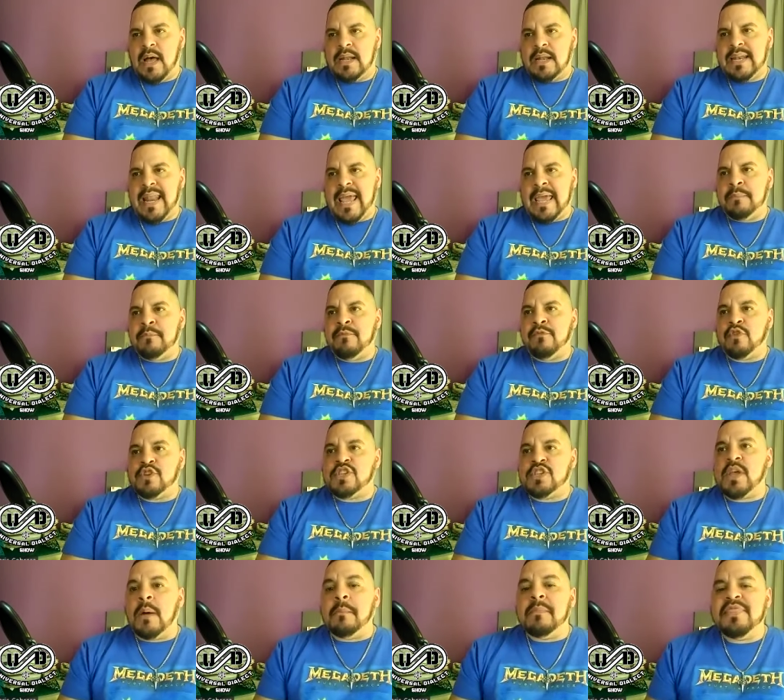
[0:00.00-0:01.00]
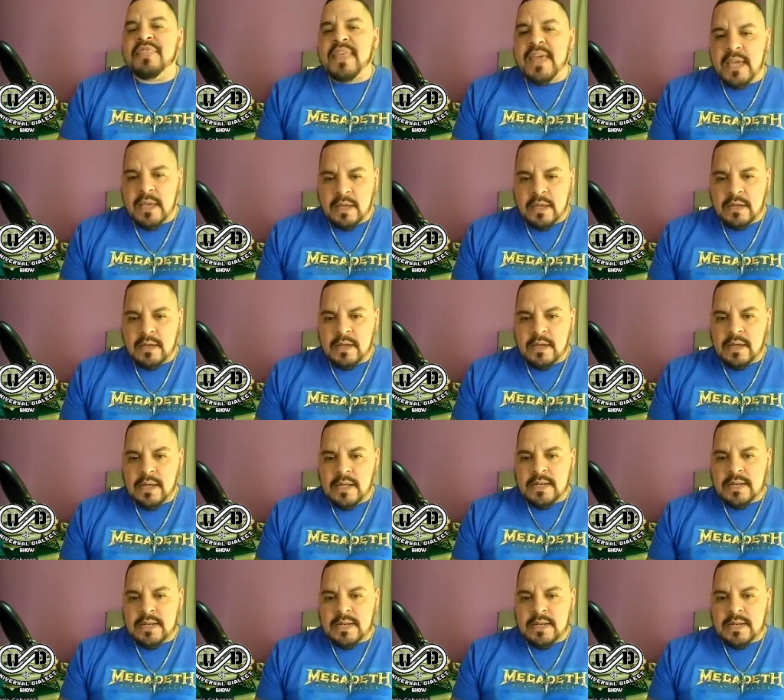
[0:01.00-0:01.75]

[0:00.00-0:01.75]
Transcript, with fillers: a name for something